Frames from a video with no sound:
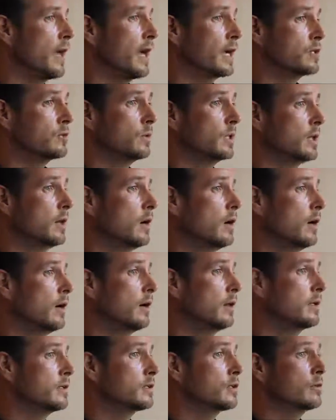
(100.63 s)
actually
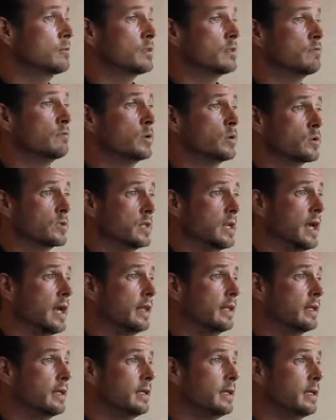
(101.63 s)
are in terms of
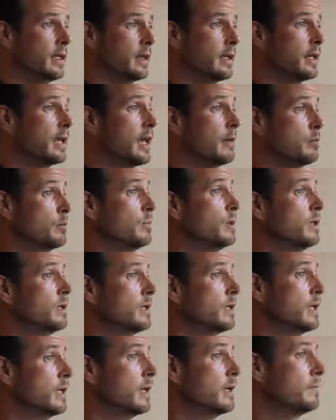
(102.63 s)
personality and
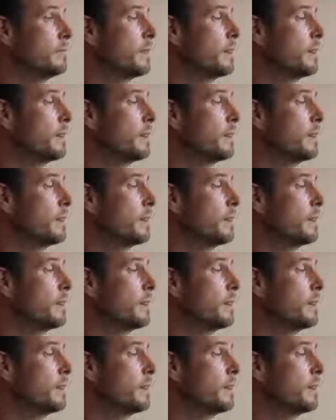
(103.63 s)
capability.